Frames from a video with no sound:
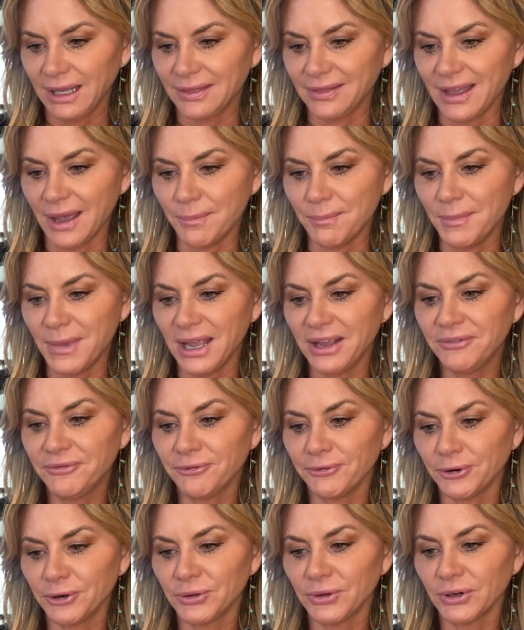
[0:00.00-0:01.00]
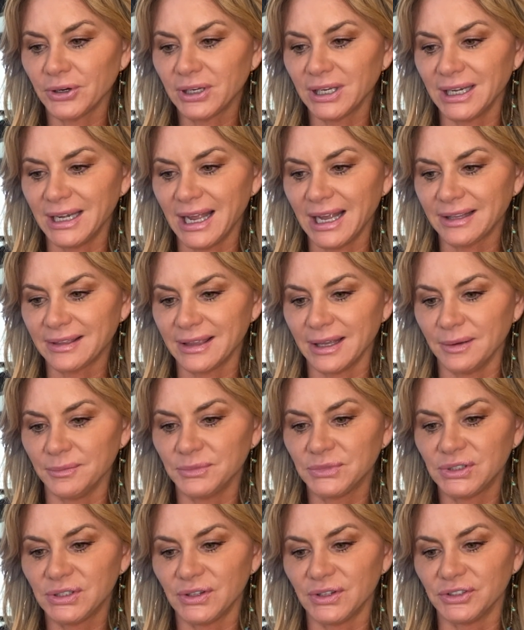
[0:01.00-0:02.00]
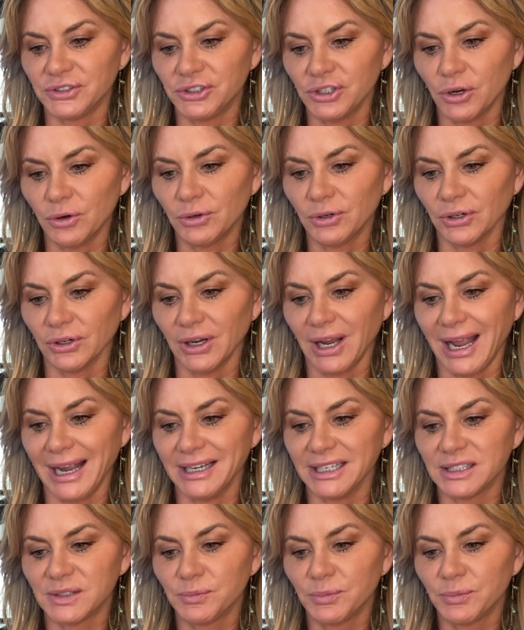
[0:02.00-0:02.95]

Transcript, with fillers: that may further connect them to the Joker and its